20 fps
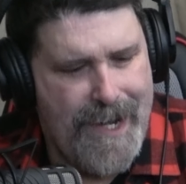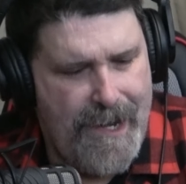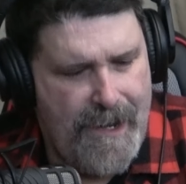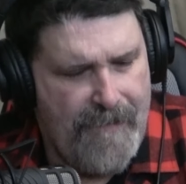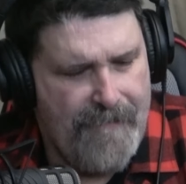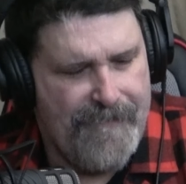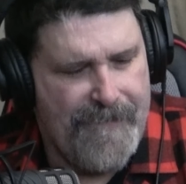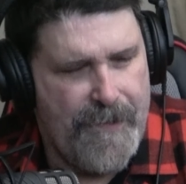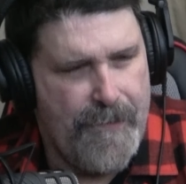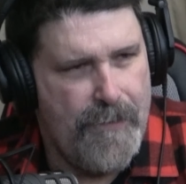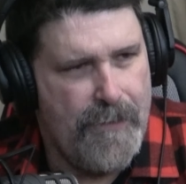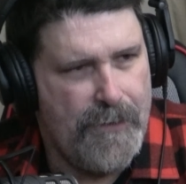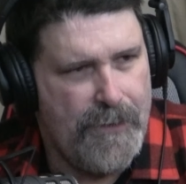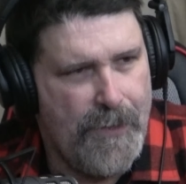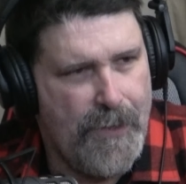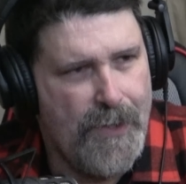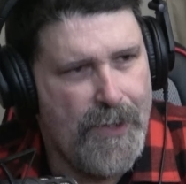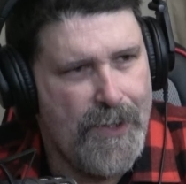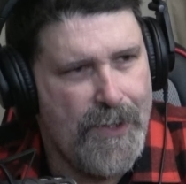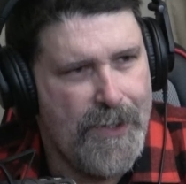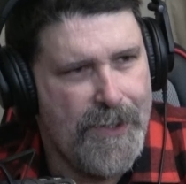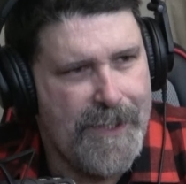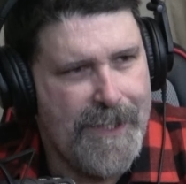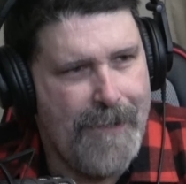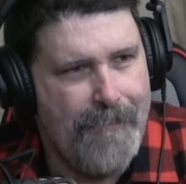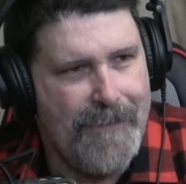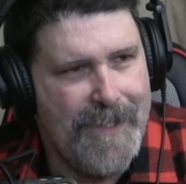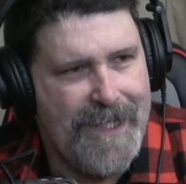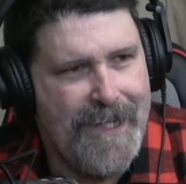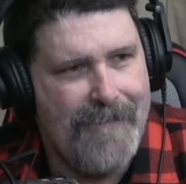an interview to learn. They
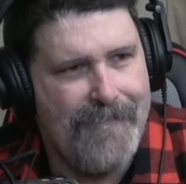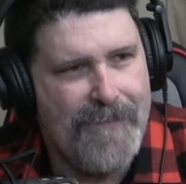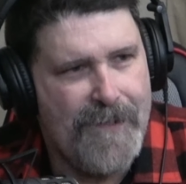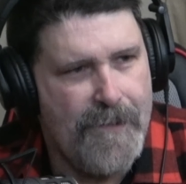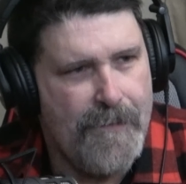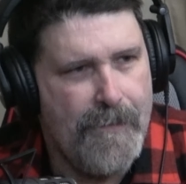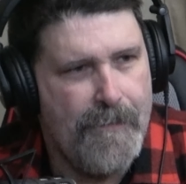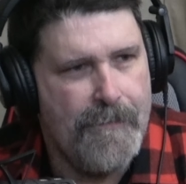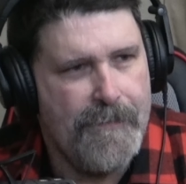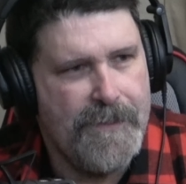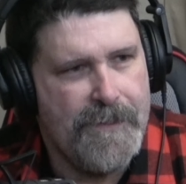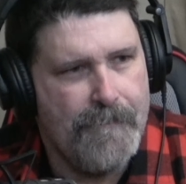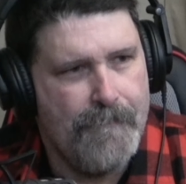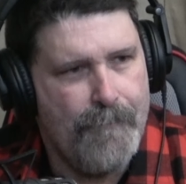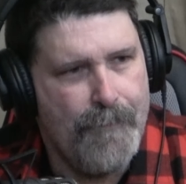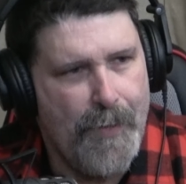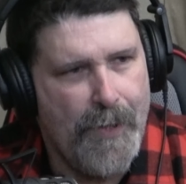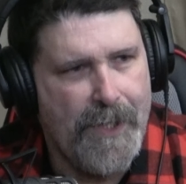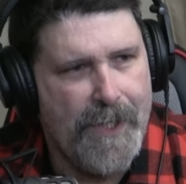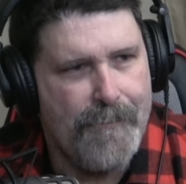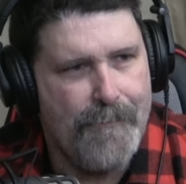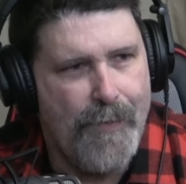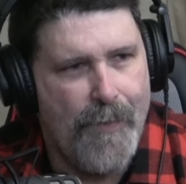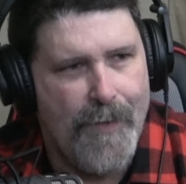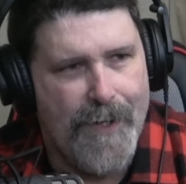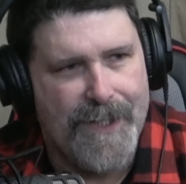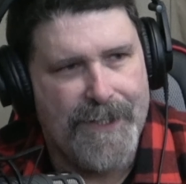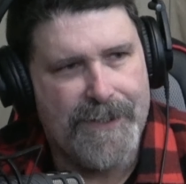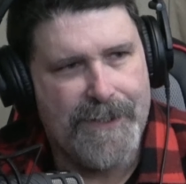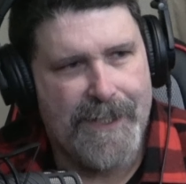would give you some bullet
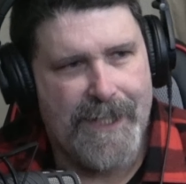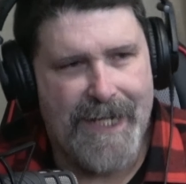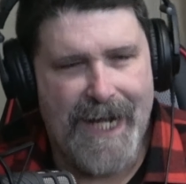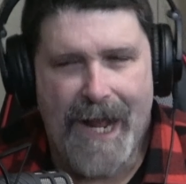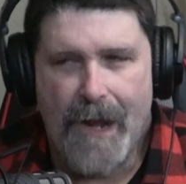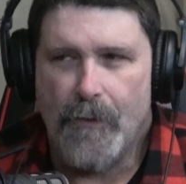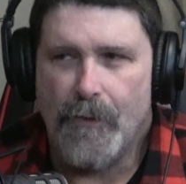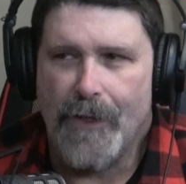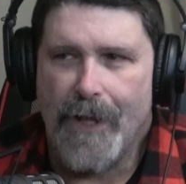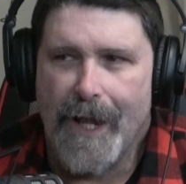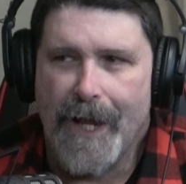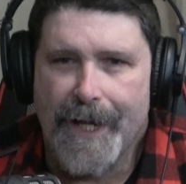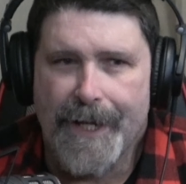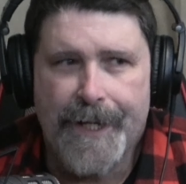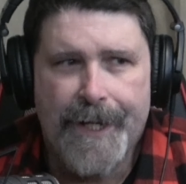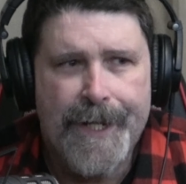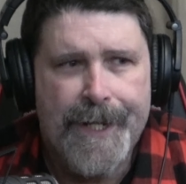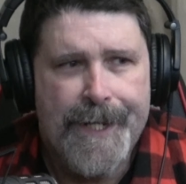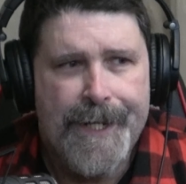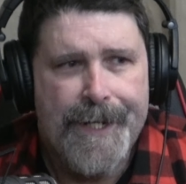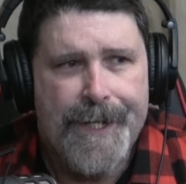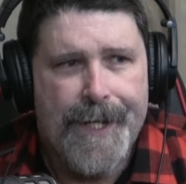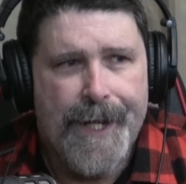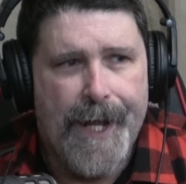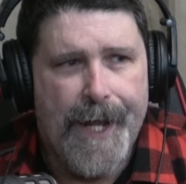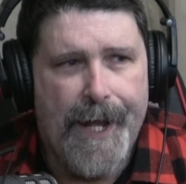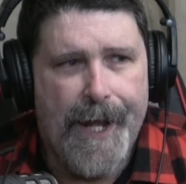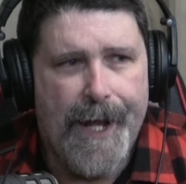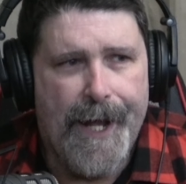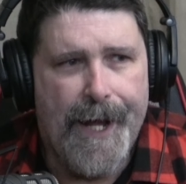points and an outline.
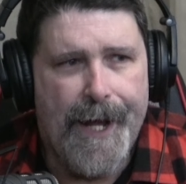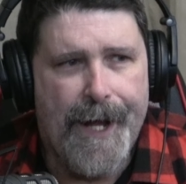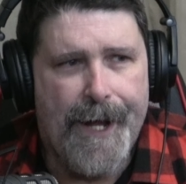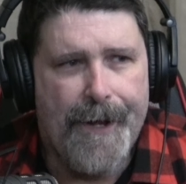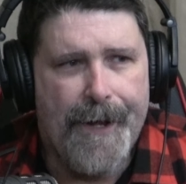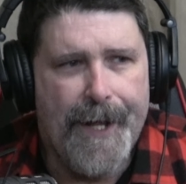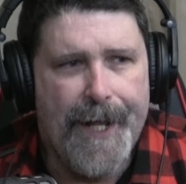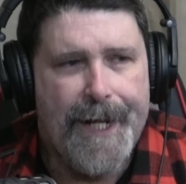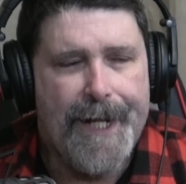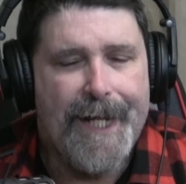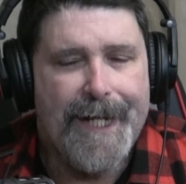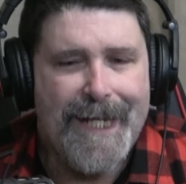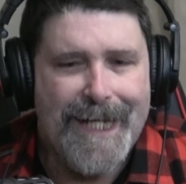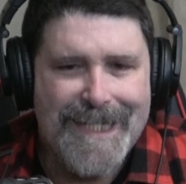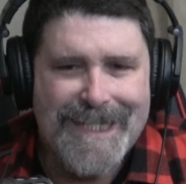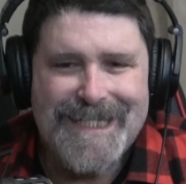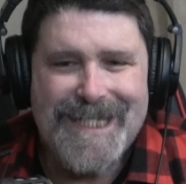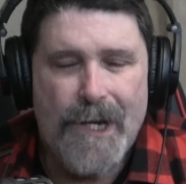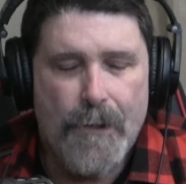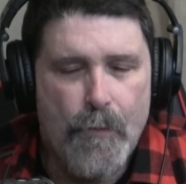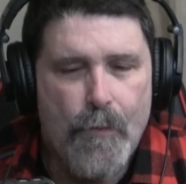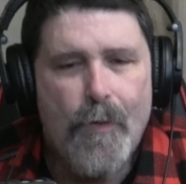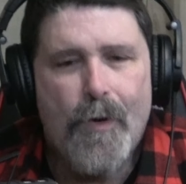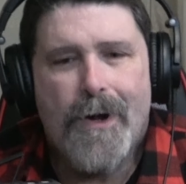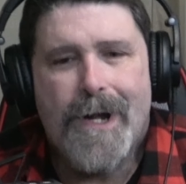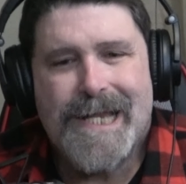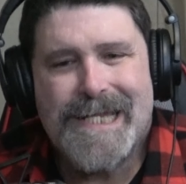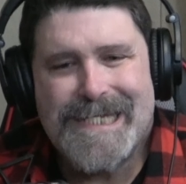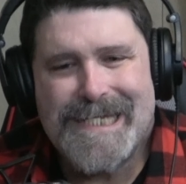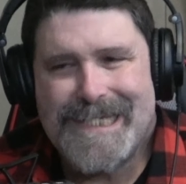Yes. Uh, and I guess there
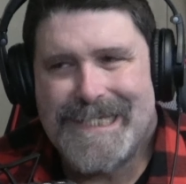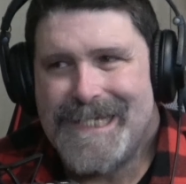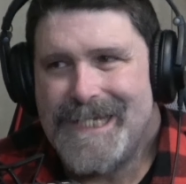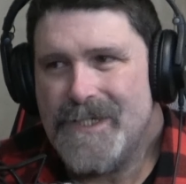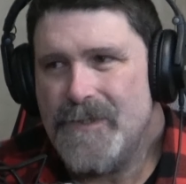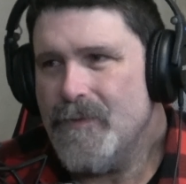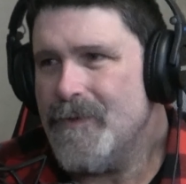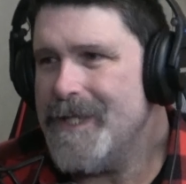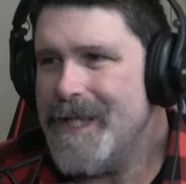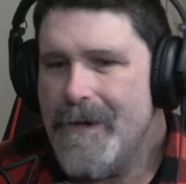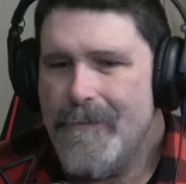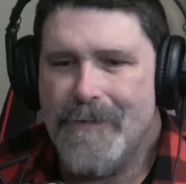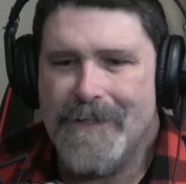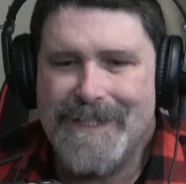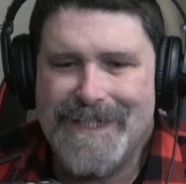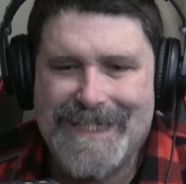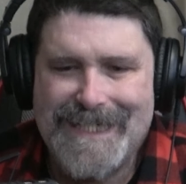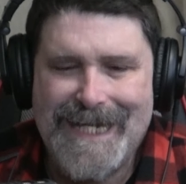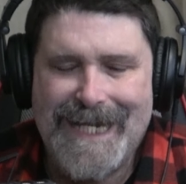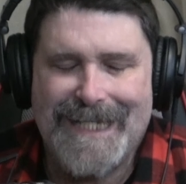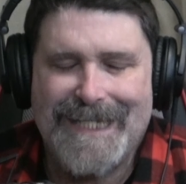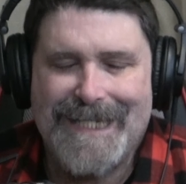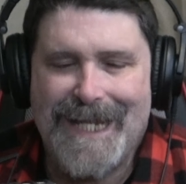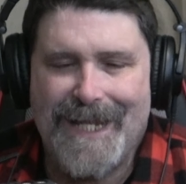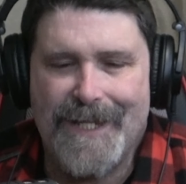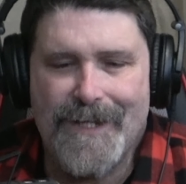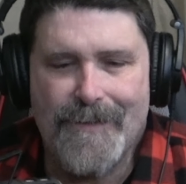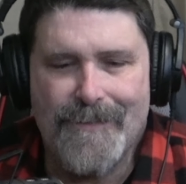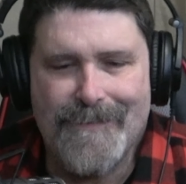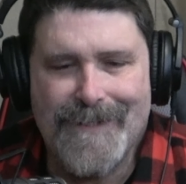were instances where they would sit, tell
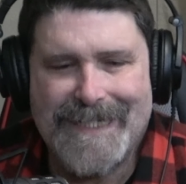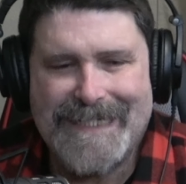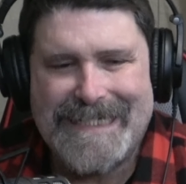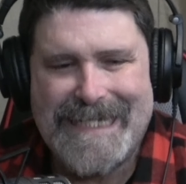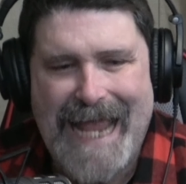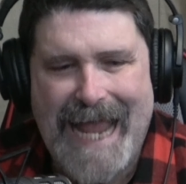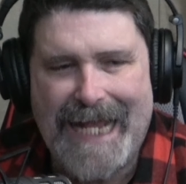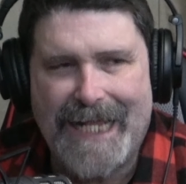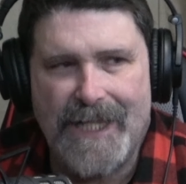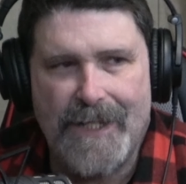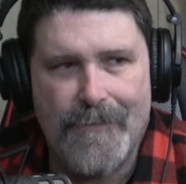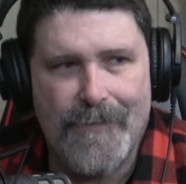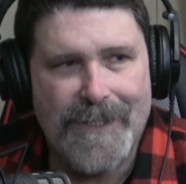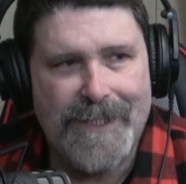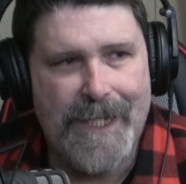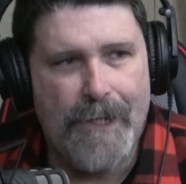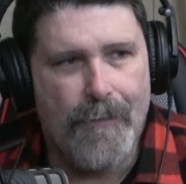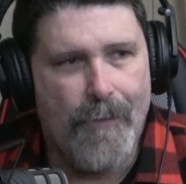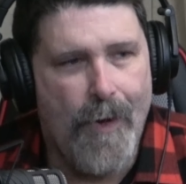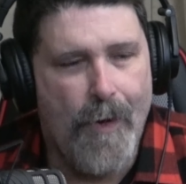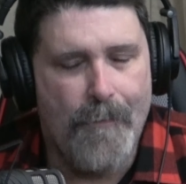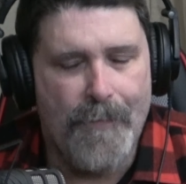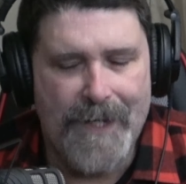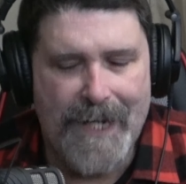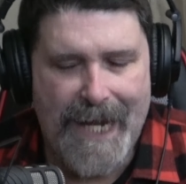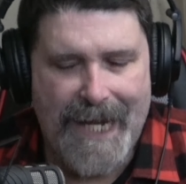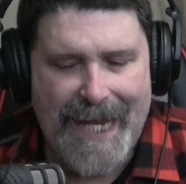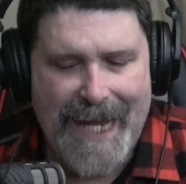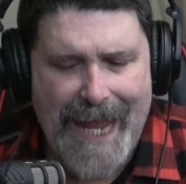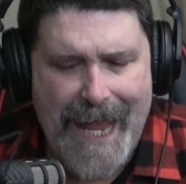you exactly what they were hoping
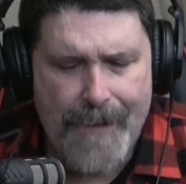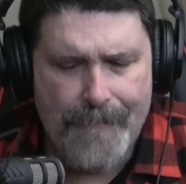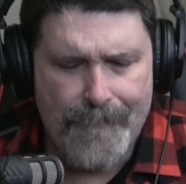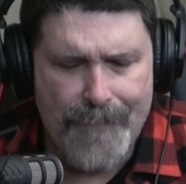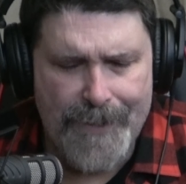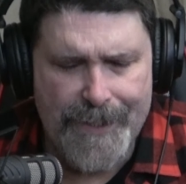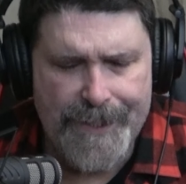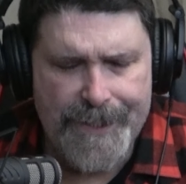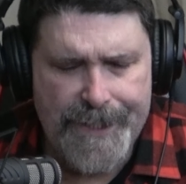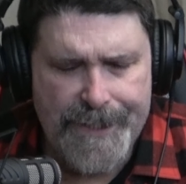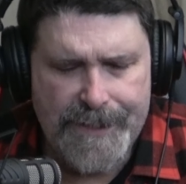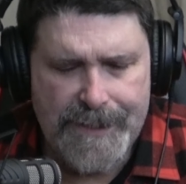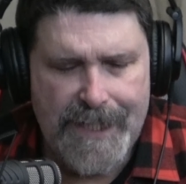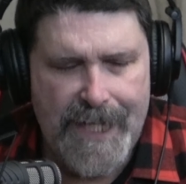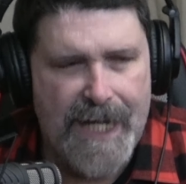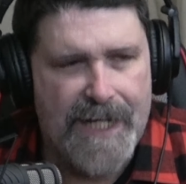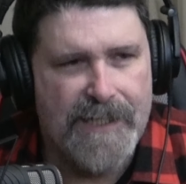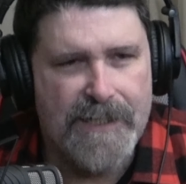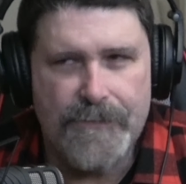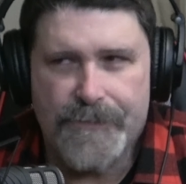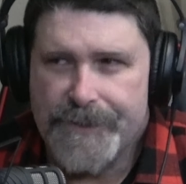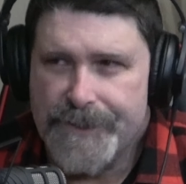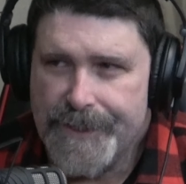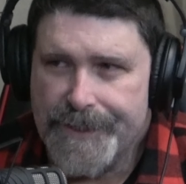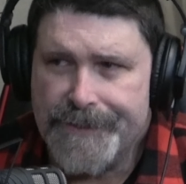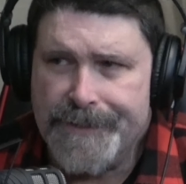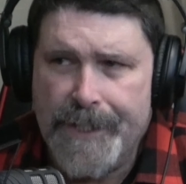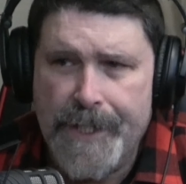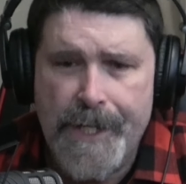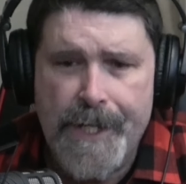to get, but in this case, it was
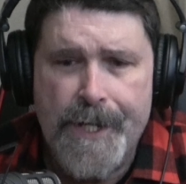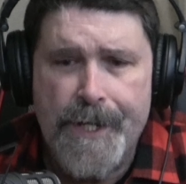just